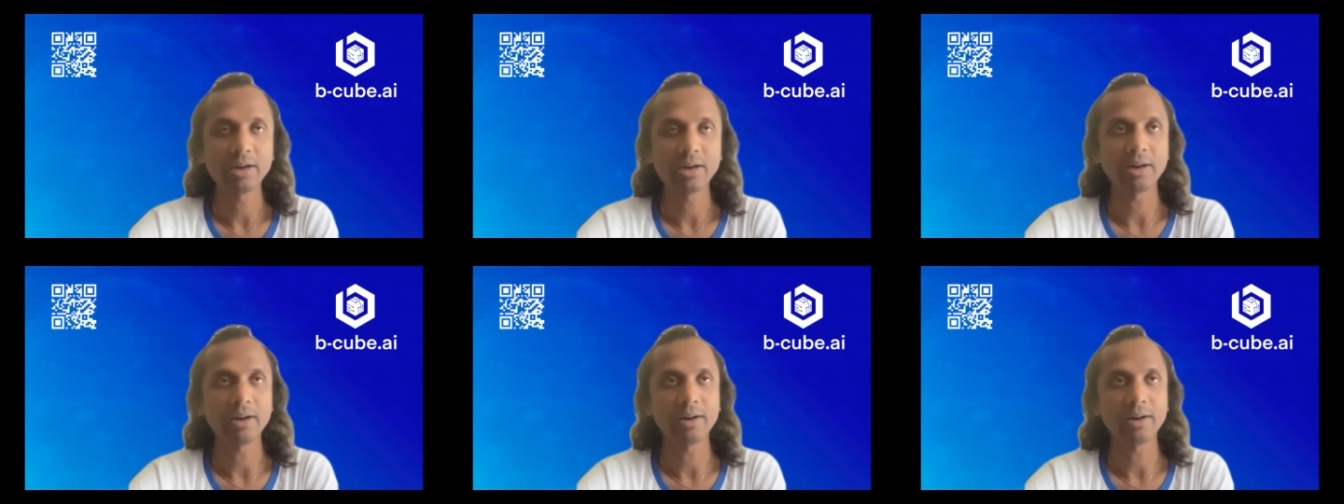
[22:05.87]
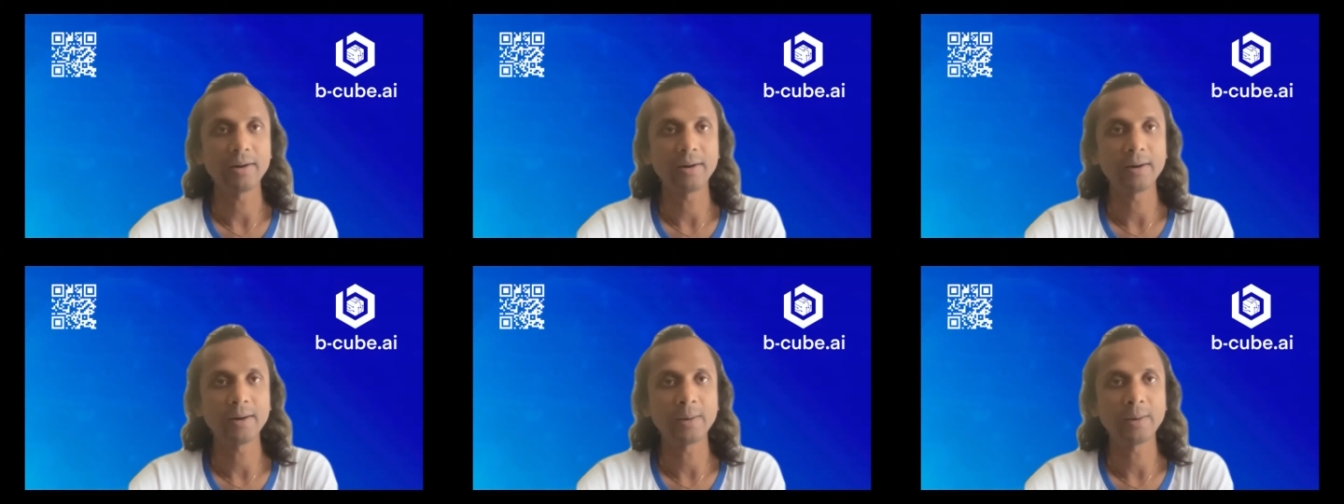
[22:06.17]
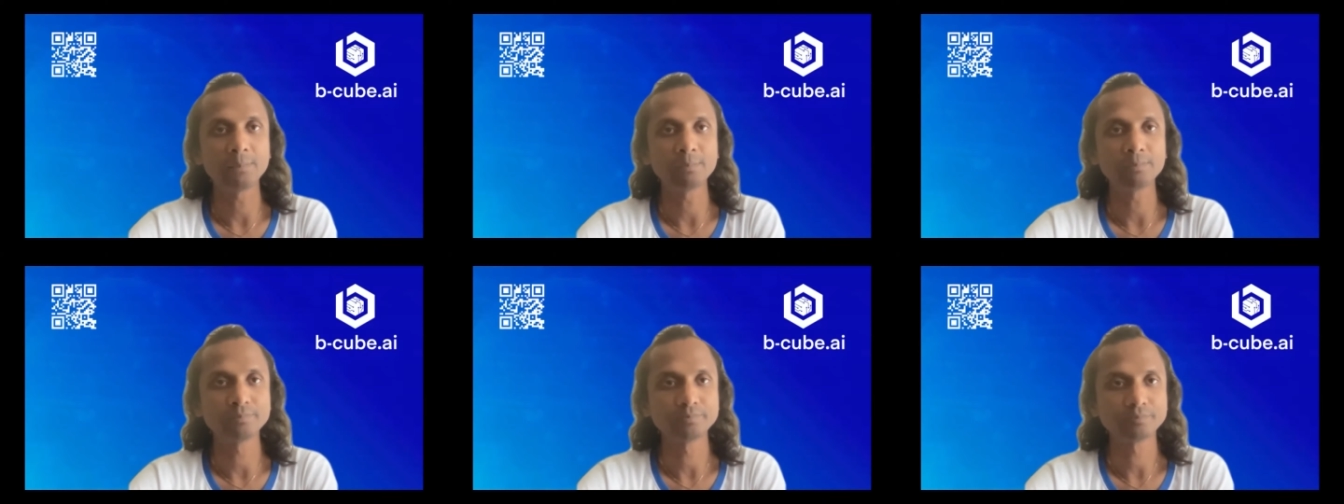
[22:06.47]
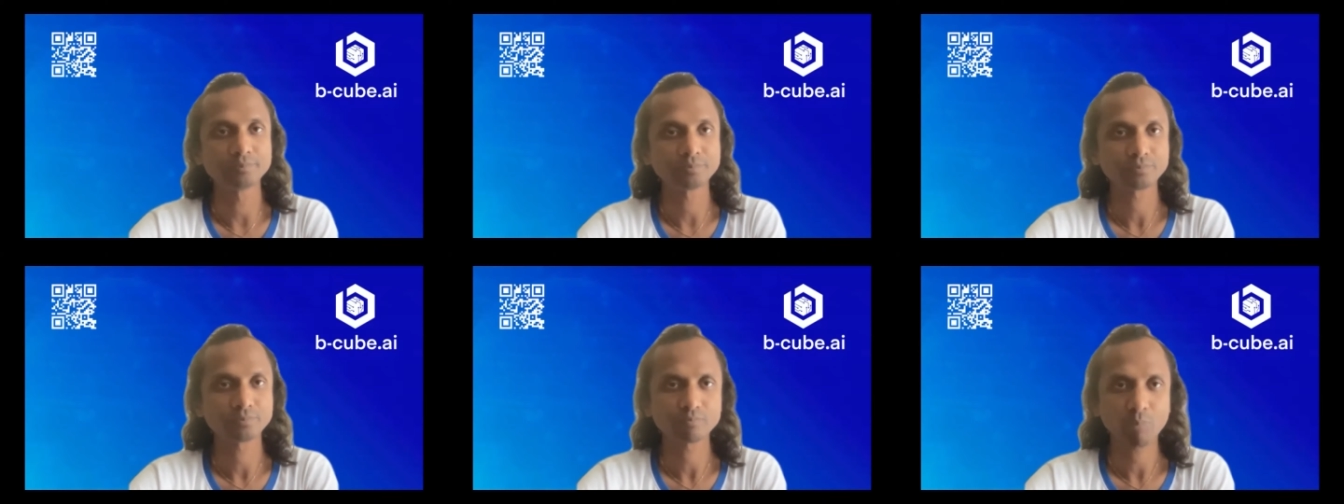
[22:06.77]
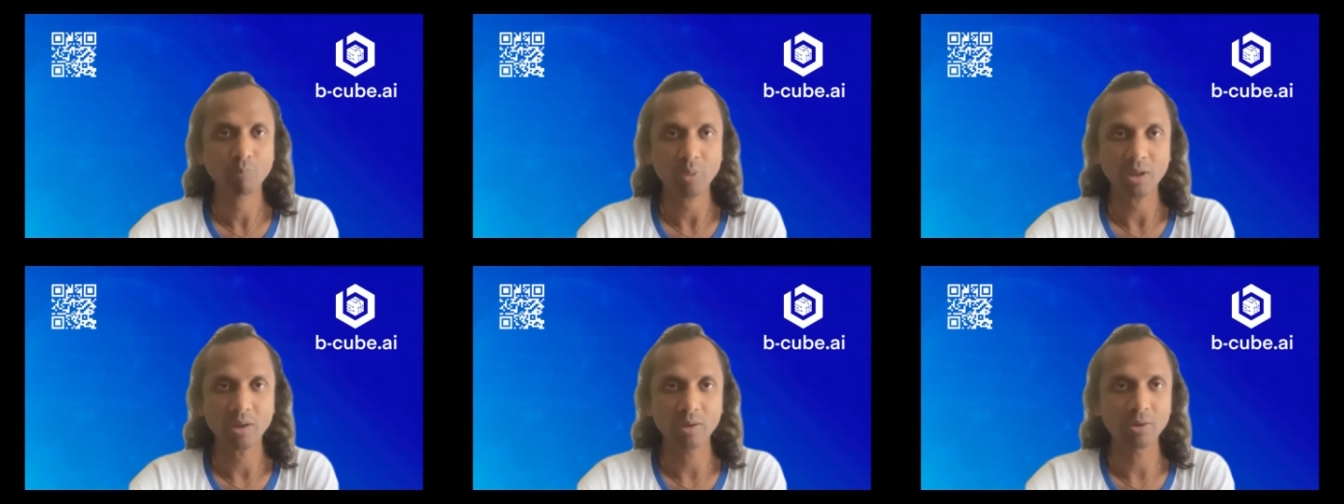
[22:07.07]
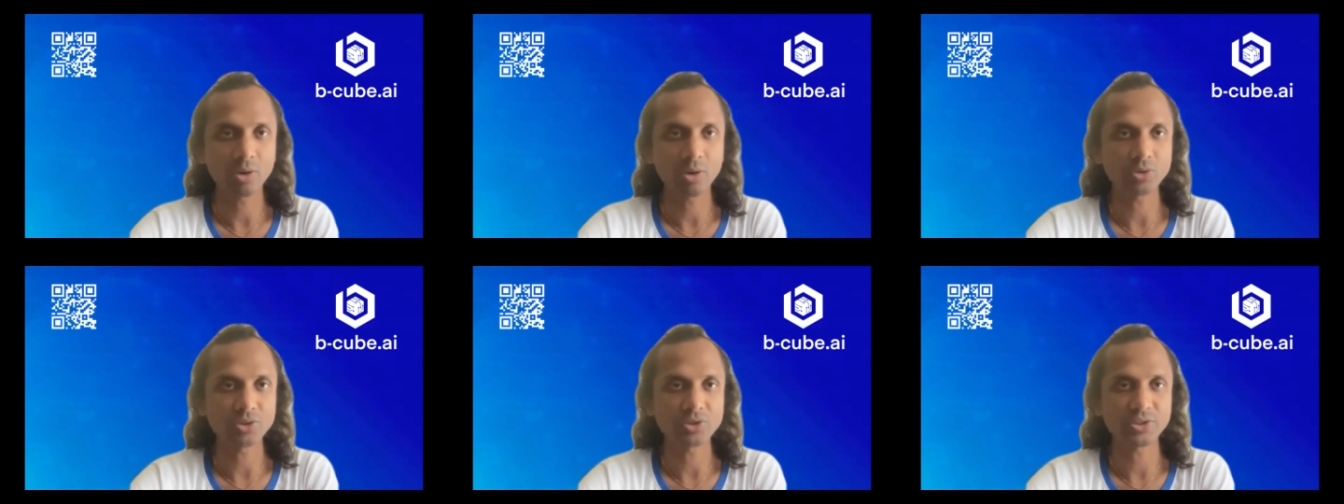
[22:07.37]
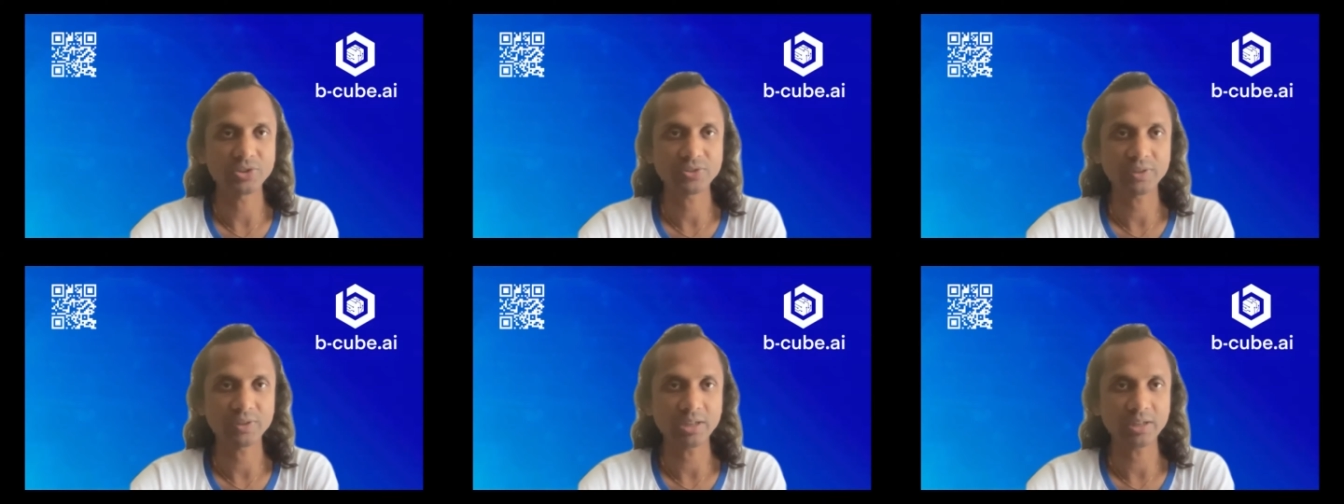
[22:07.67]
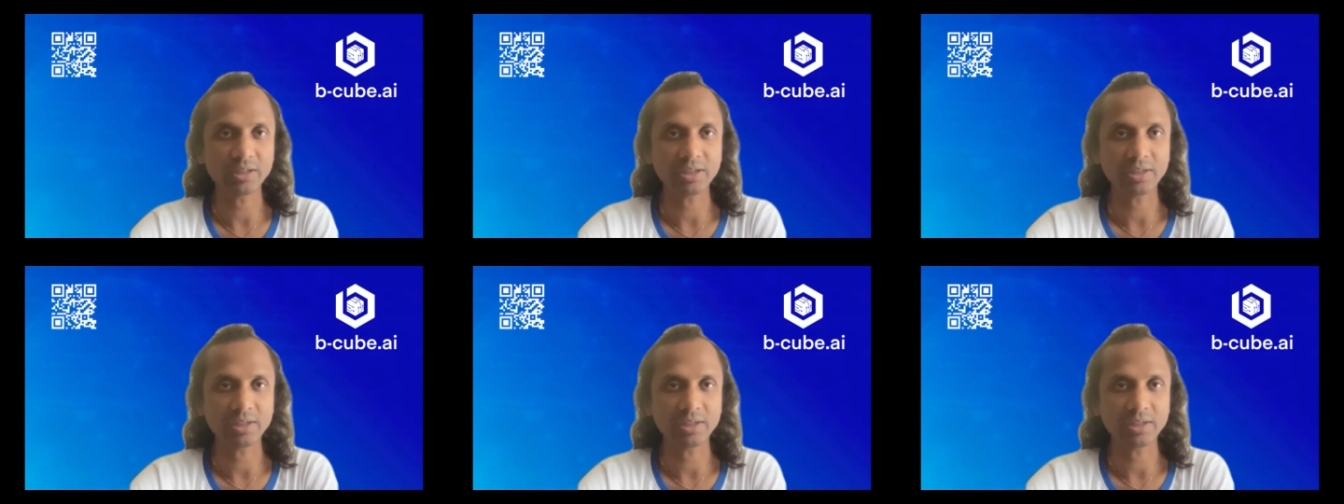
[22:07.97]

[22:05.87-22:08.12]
Not just that,